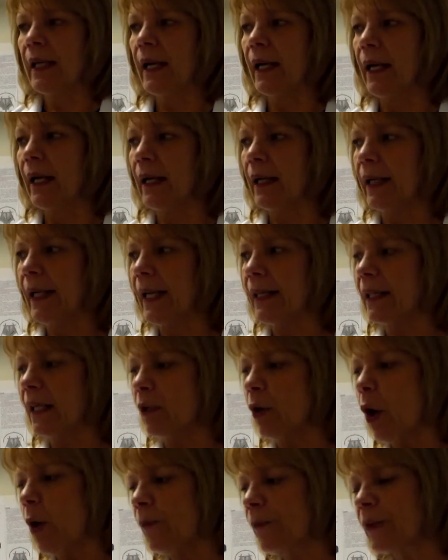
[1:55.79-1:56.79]
And
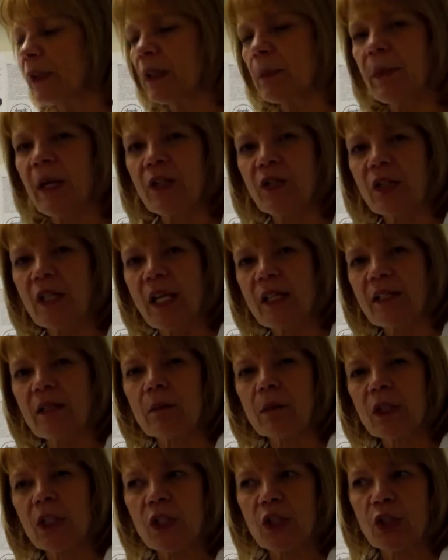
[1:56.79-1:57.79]
then hopefully the patient has
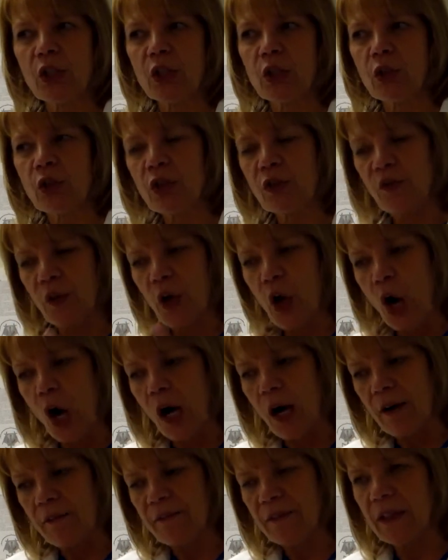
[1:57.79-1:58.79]
some tissues for
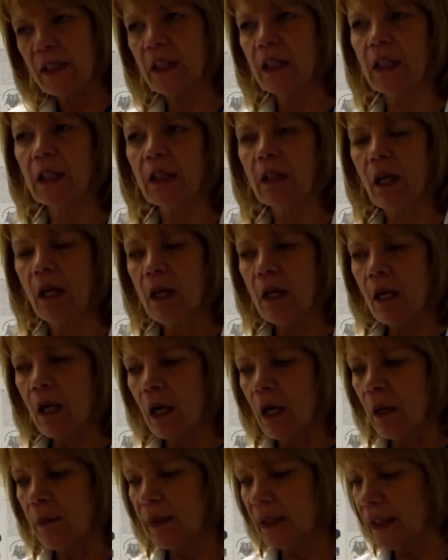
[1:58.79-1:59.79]
coughing,
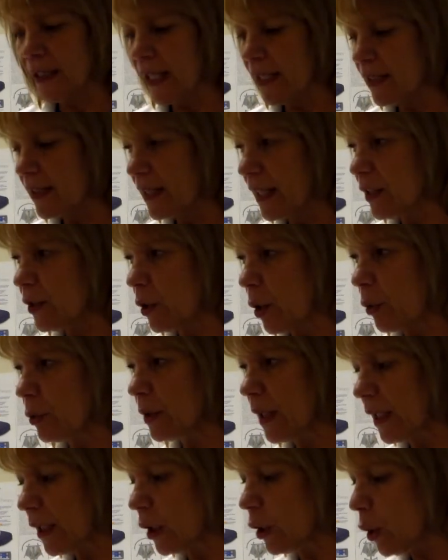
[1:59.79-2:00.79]
but in case they
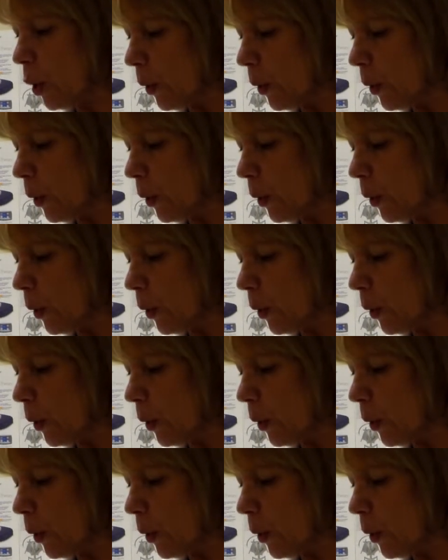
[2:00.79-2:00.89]
don't, I can